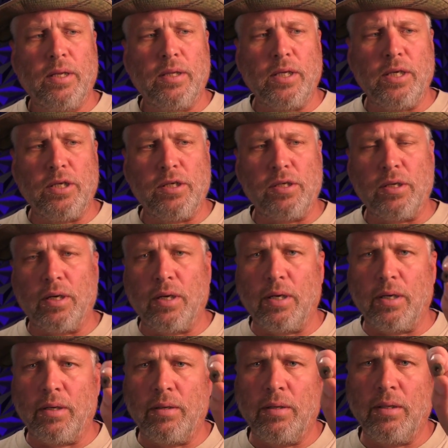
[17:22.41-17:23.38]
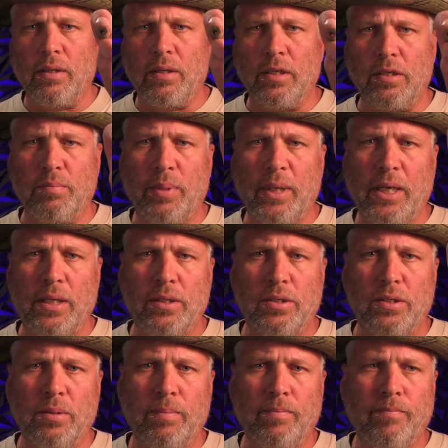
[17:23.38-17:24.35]
these
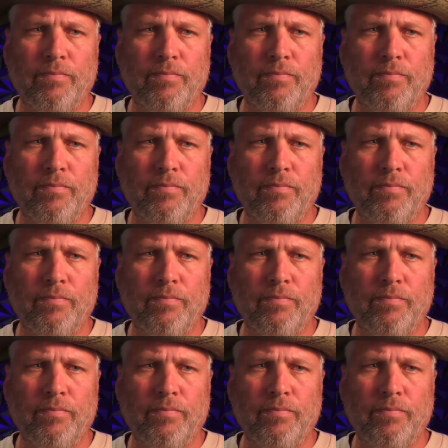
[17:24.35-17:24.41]
beads.